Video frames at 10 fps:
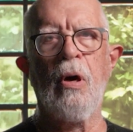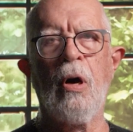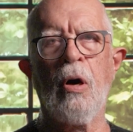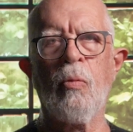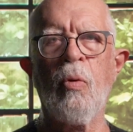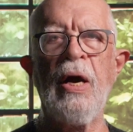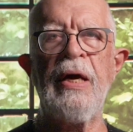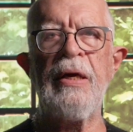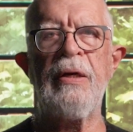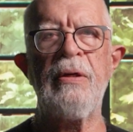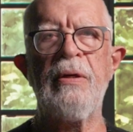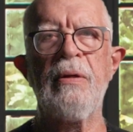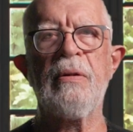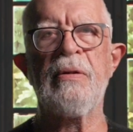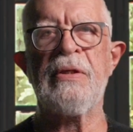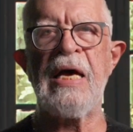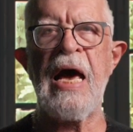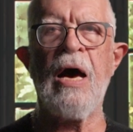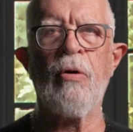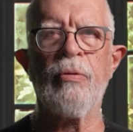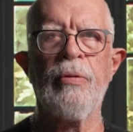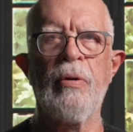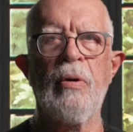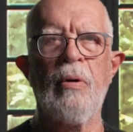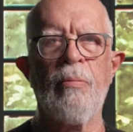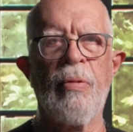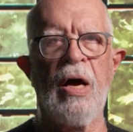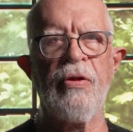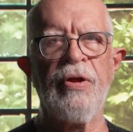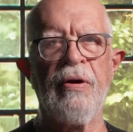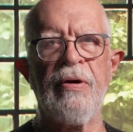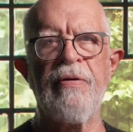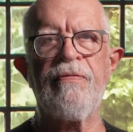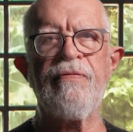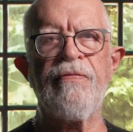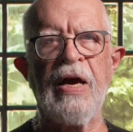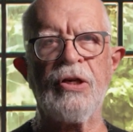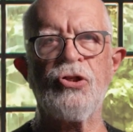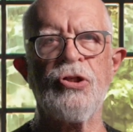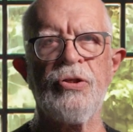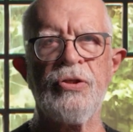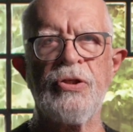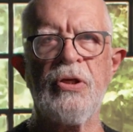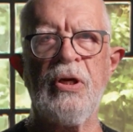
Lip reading: are weighed down by their infections,